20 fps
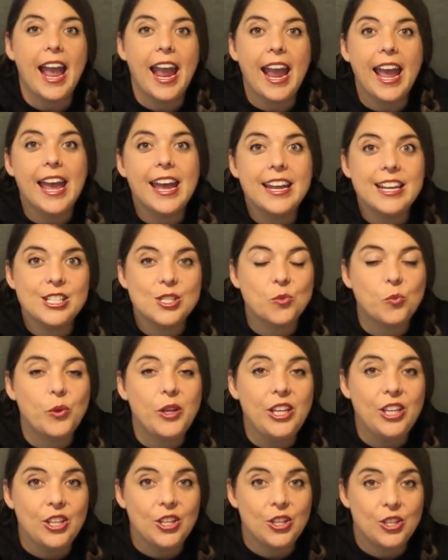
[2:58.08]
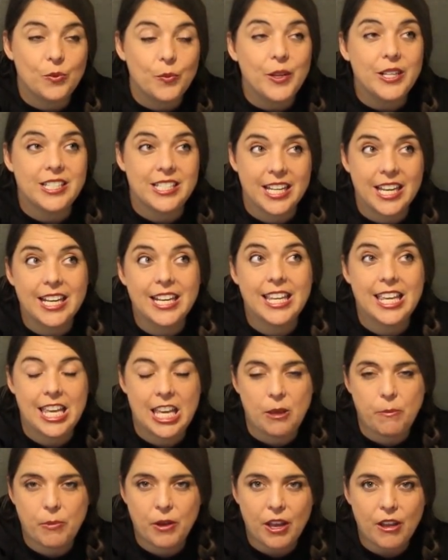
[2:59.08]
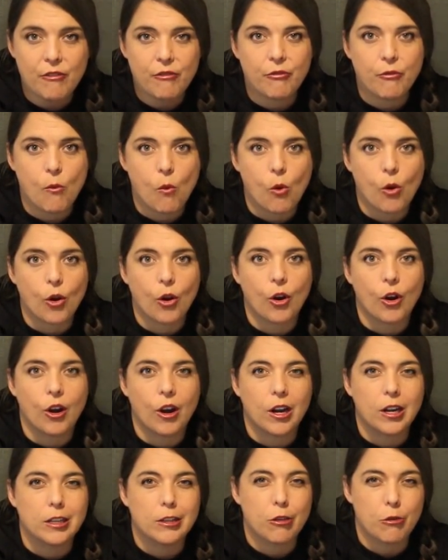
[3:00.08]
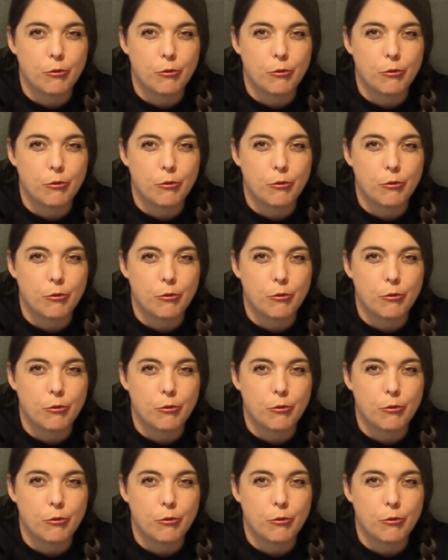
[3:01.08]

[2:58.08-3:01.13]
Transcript: And we, we did keep it for